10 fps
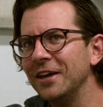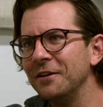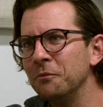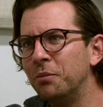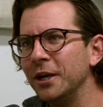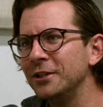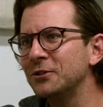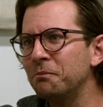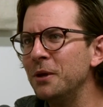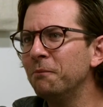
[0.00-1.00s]
but
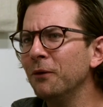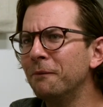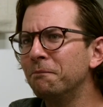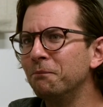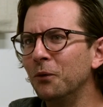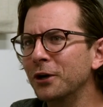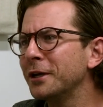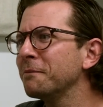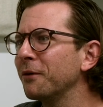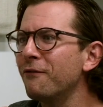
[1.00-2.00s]
it's people are
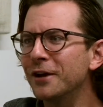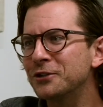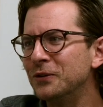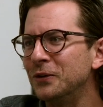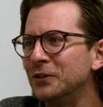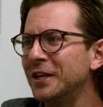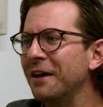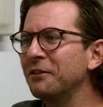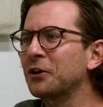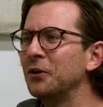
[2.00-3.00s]
working professionals and
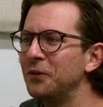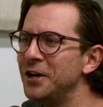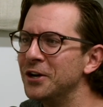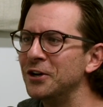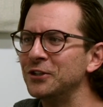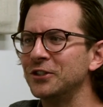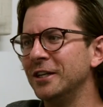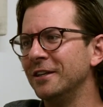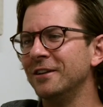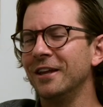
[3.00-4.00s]
have their careers
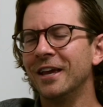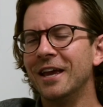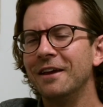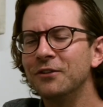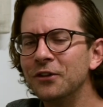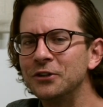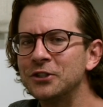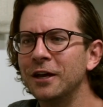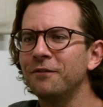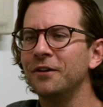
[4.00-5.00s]
and have done their
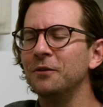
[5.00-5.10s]
stuff,